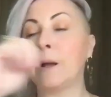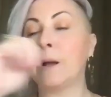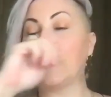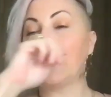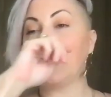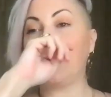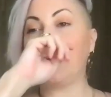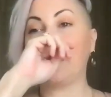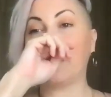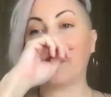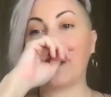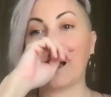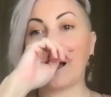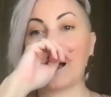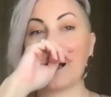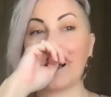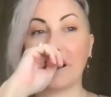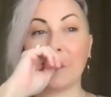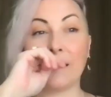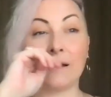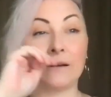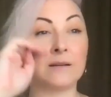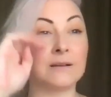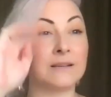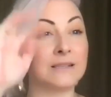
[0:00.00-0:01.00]
You
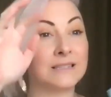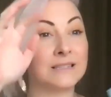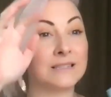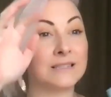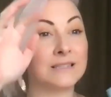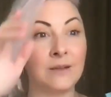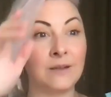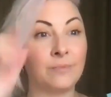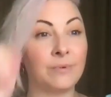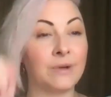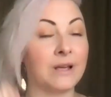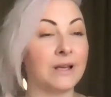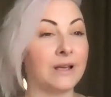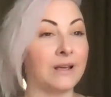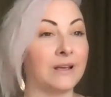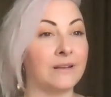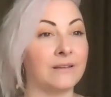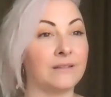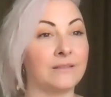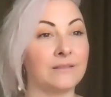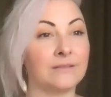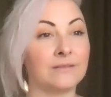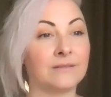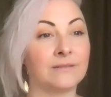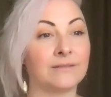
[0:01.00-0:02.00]
can type it
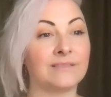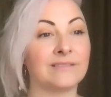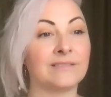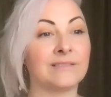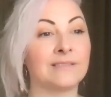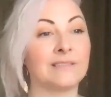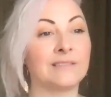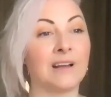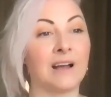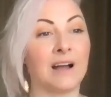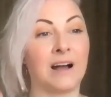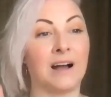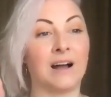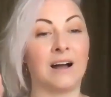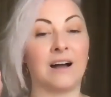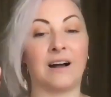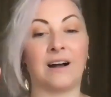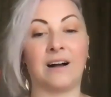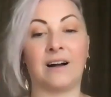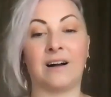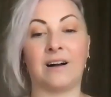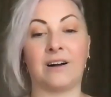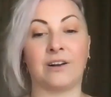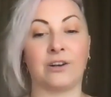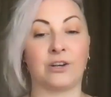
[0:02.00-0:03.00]

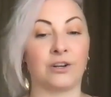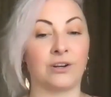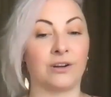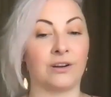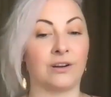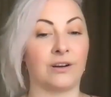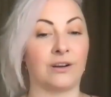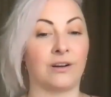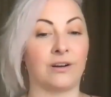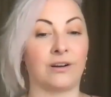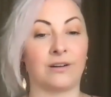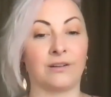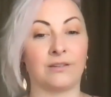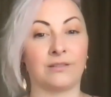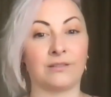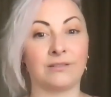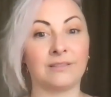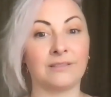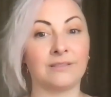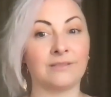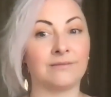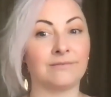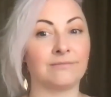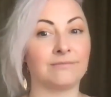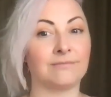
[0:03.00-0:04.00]
on your
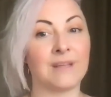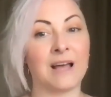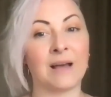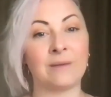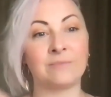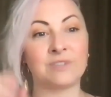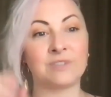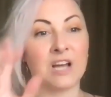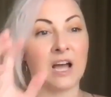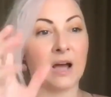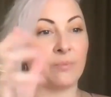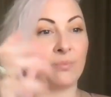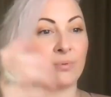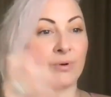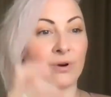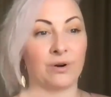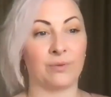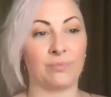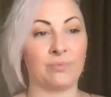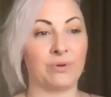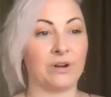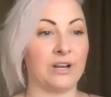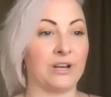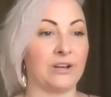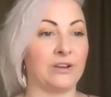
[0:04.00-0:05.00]
laptop or
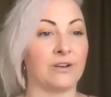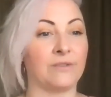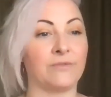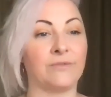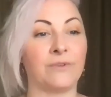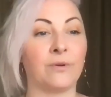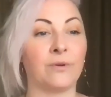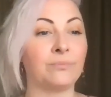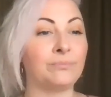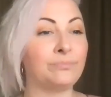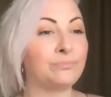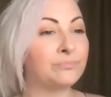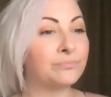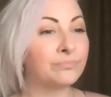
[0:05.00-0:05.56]
put it in your phone.